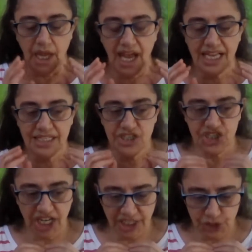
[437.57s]
As
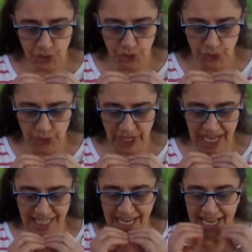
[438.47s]
gentle
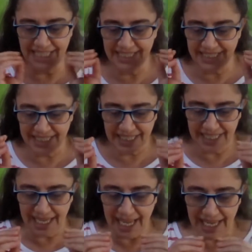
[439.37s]
and as
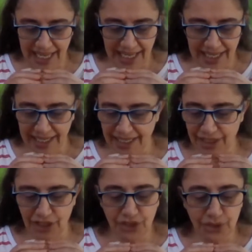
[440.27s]

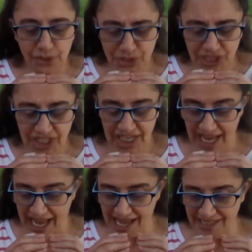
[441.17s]
cute
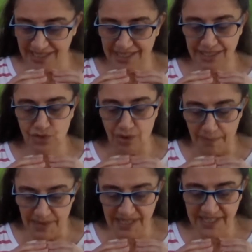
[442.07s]
as this
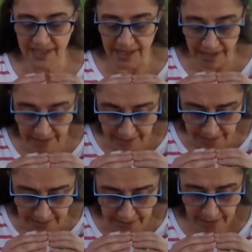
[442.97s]
rabbit
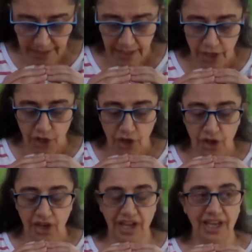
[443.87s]
is,
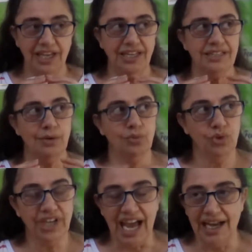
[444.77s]
it is a
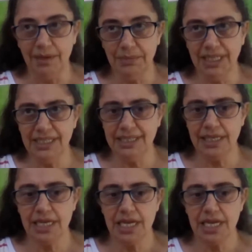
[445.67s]
wood element.